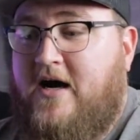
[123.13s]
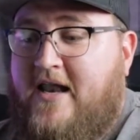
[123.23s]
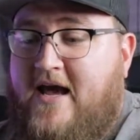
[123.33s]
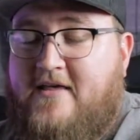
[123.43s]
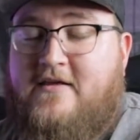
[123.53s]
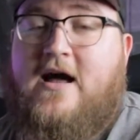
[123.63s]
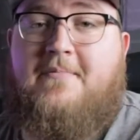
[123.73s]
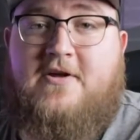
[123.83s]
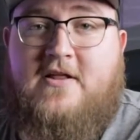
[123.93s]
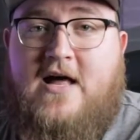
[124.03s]
It has an
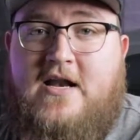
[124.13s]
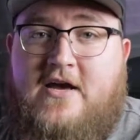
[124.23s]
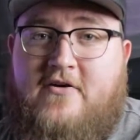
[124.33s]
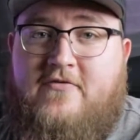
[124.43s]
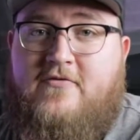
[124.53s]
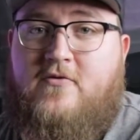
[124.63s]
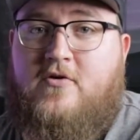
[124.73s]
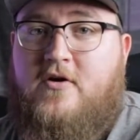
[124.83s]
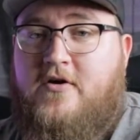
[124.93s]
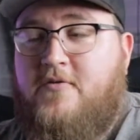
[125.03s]
optical audio
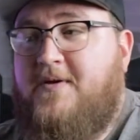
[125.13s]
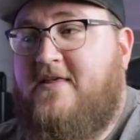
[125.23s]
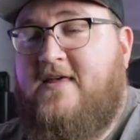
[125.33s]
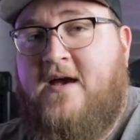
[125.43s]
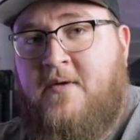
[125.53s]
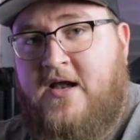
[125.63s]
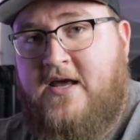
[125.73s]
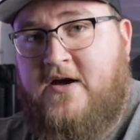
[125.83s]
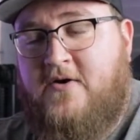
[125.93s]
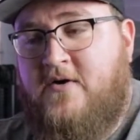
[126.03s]
for your PCM
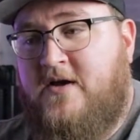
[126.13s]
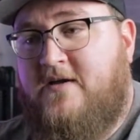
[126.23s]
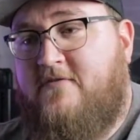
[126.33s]
audio.